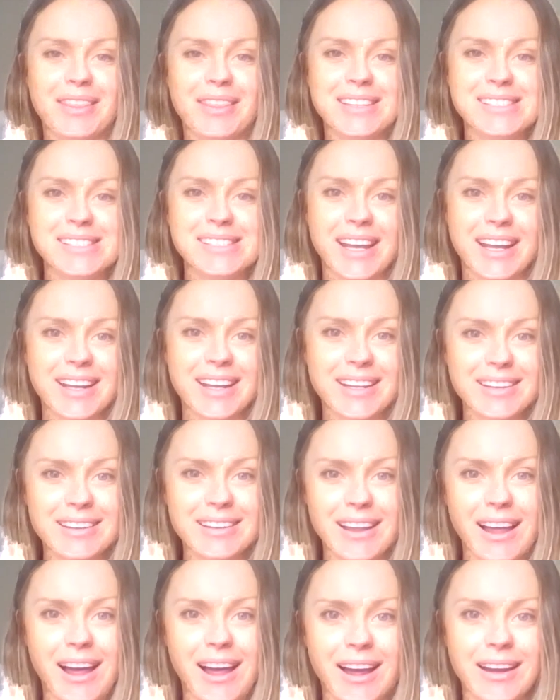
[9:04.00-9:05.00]
the
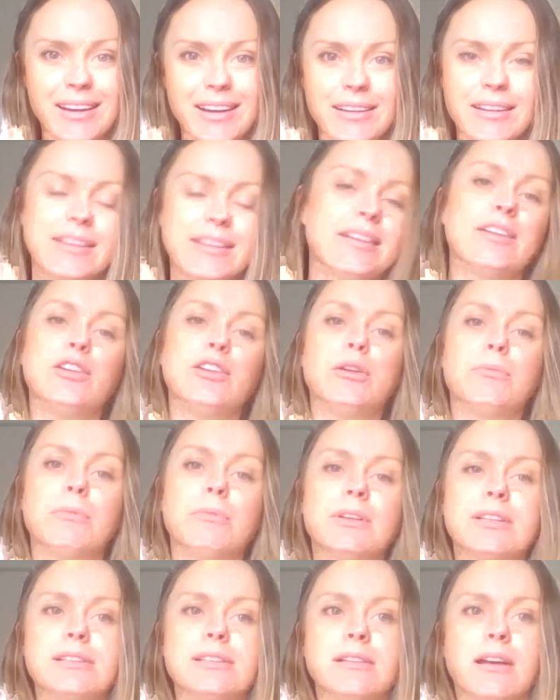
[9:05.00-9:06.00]
second line in
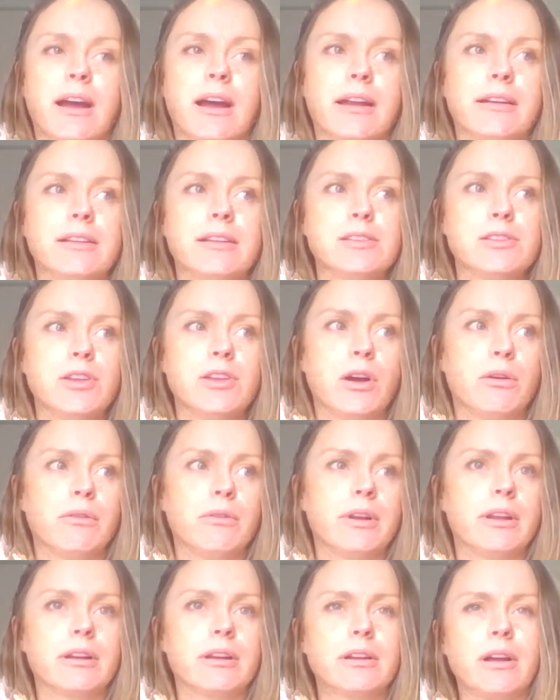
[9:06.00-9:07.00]
Human Design is
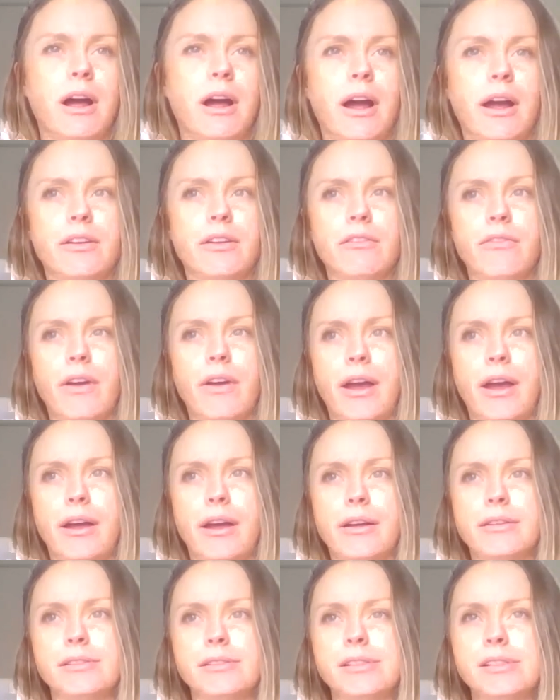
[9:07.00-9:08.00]
known kind of
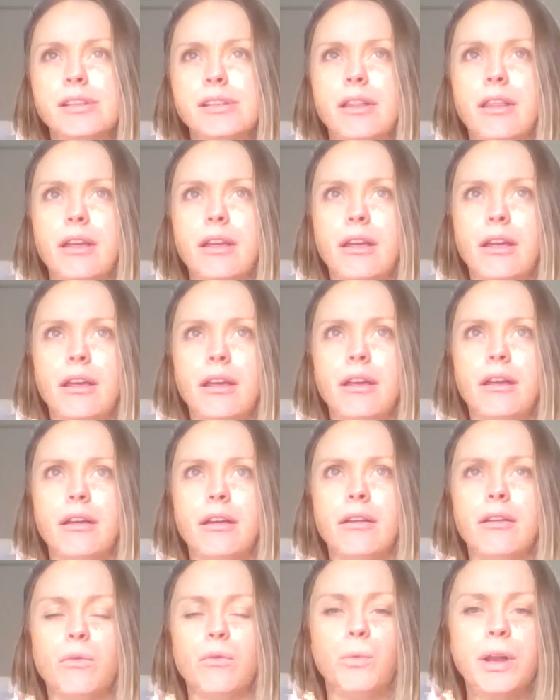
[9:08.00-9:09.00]
as
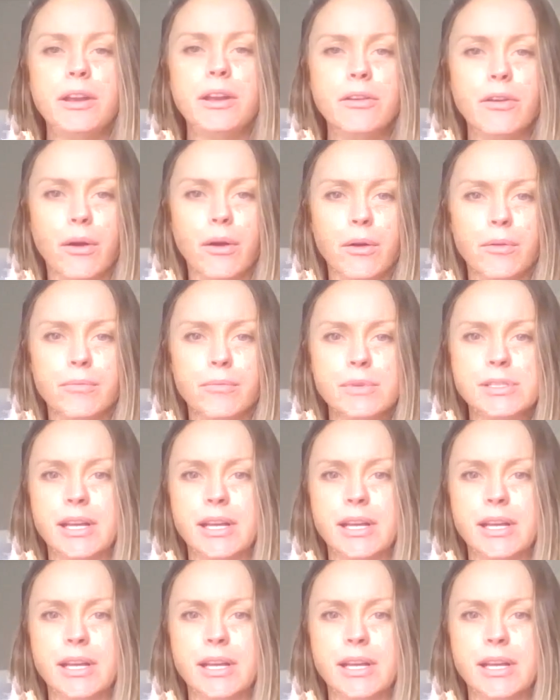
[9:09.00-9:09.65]
the window.